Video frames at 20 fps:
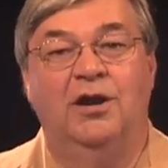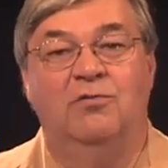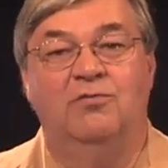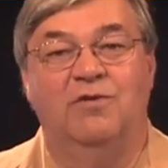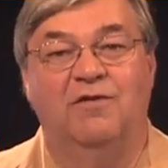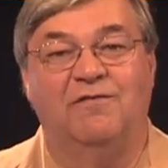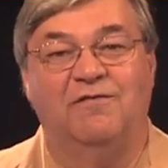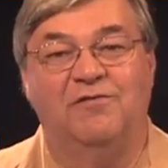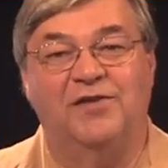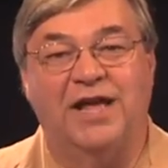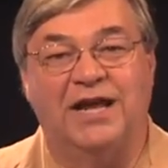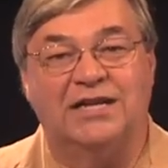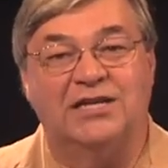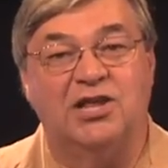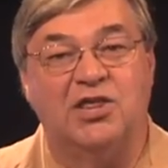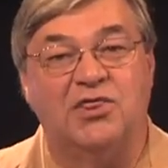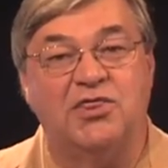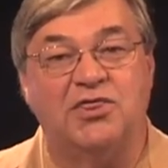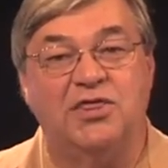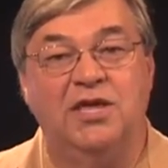reflect
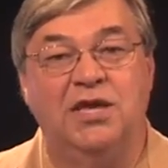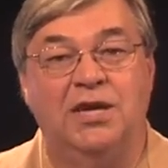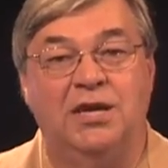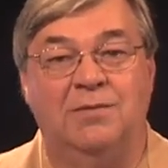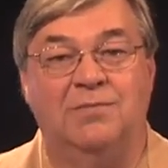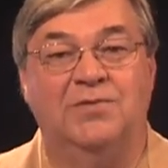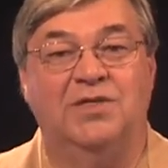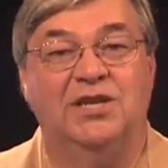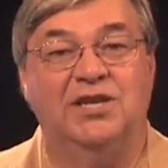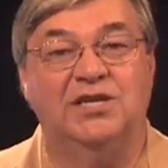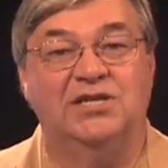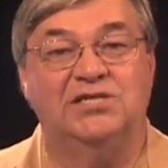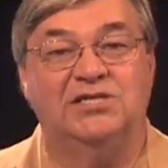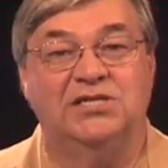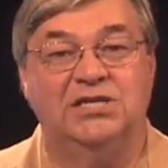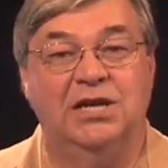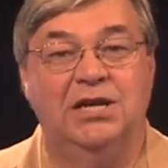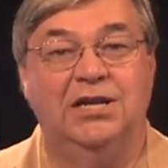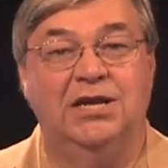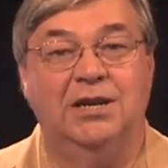a theme that is
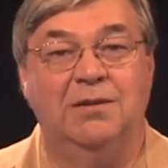seen